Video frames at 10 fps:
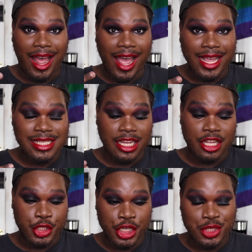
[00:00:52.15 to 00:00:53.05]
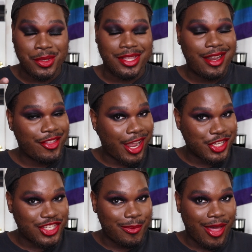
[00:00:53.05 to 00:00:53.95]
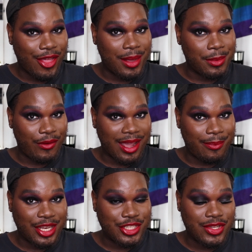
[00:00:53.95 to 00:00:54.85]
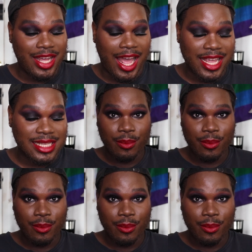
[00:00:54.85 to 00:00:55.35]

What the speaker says: eyes in conjunction with another eyeshadow palette that I'm going to recommend to you guys.